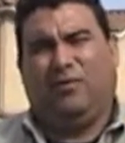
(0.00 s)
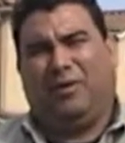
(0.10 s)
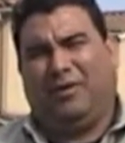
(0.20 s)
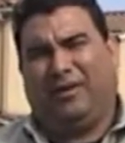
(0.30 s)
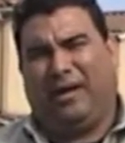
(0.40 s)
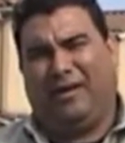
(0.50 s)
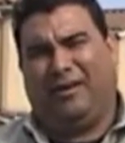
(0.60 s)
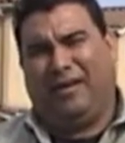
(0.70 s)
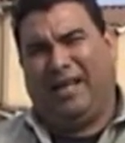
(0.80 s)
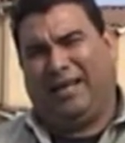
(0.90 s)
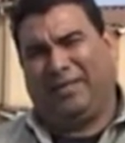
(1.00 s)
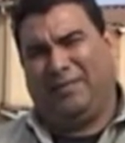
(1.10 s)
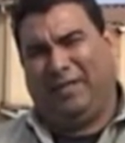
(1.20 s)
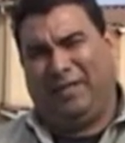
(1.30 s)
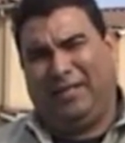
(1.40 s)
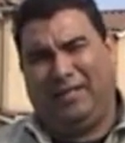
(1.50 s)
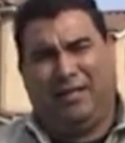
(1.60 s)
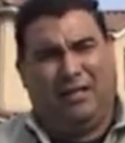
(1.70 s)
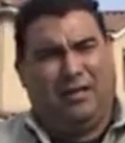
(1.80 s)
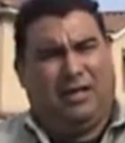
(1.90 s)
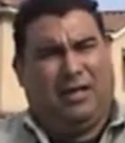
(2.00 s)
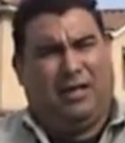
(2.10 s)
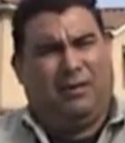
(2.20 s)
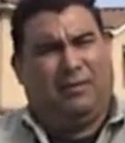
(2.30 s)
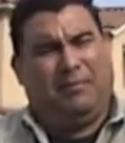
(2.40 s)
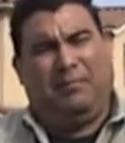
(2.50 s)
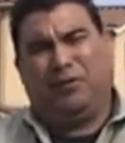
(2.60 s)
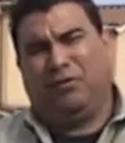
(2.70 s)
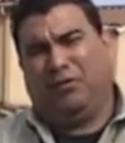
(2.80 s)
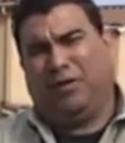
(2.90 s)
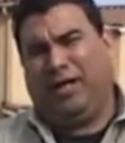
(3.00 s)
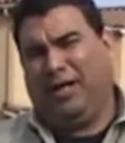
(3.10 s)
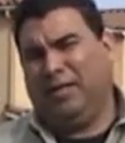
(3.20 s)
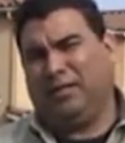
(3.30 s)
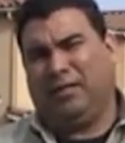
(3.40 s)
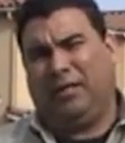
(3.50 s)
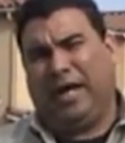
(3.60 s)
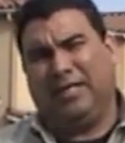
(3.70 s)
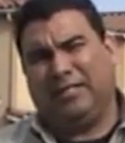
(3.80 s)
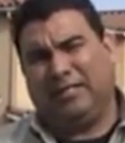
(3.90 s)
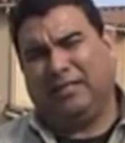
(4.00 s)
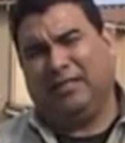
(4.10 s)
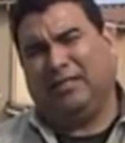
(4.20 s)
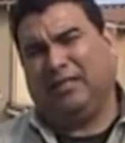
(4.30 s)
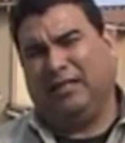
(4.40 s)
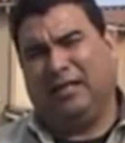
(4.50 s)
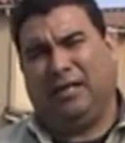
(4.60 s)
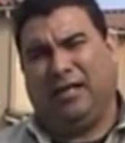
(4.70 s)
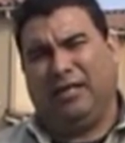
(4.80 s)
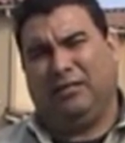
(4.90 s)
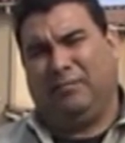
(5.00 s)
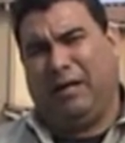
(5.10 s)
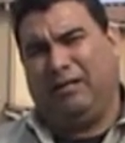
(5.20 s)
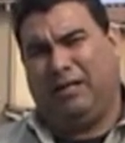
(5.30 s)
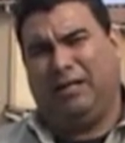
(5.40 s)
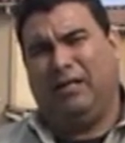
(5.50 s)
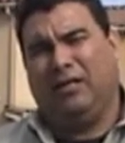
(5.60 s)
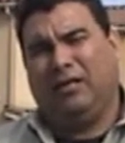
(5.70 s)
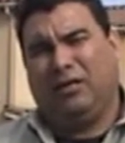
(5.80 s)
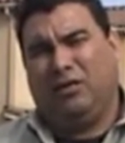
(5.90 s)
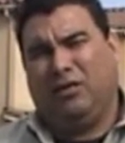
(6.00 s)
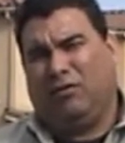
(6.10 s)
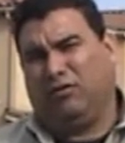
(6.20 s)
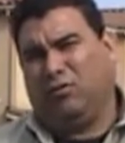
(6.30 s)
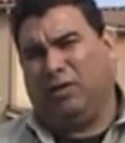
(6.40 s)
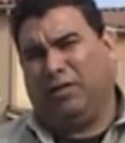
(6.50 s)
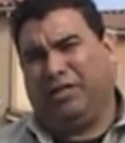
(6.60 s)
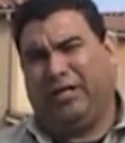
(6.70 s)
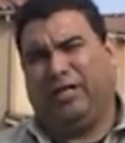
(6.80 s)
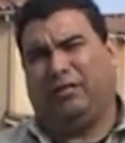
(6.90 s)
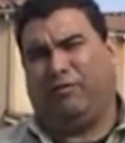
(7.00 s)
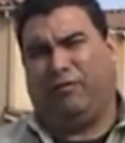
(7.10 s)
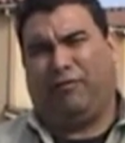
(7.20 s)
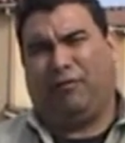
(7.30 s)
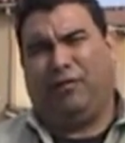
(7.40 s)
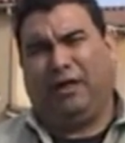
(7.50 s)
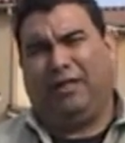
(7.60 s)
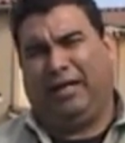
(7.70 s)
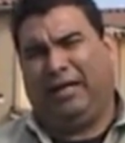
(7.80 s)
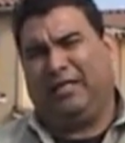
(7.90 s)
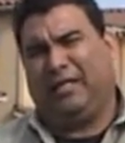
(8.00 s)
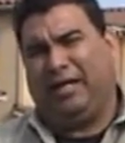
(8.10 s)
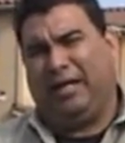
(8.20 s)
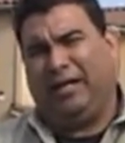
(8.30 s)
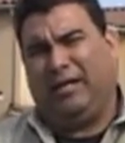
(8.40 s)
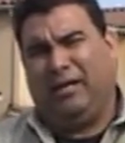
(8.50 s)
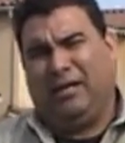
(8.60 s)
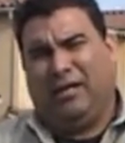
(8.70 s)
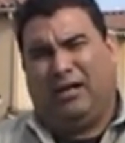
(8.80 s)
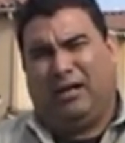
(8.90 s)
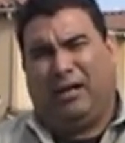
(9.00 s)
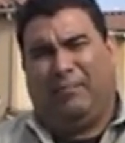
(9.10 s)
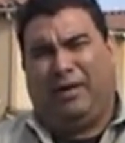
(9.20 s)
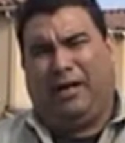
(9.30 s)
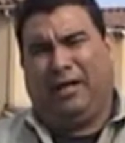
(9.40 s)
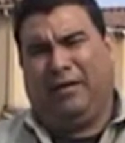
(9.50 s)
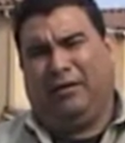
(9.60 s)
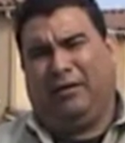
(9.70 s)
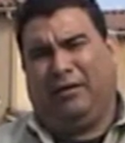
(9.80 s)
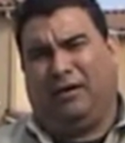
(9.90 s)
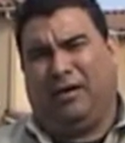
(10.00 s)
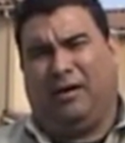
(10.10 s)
When you hire a locksmith, make sure he is licensed, he is bounded. You also want to check his referral on the internet by either